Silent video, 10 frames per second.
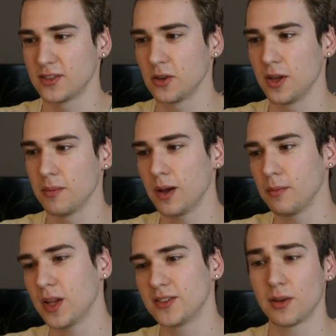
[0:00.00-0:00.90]
So he might
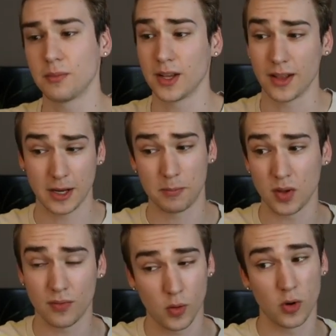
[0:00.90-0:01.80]
play something like
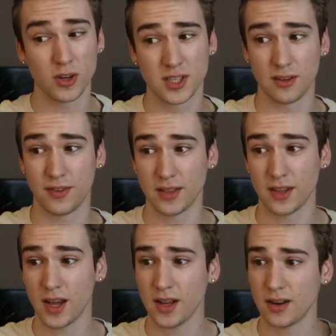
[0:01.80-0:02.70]
b4 to defend the
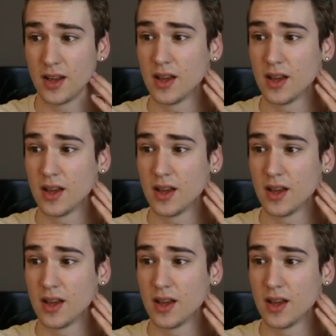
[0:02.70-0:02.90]
knight.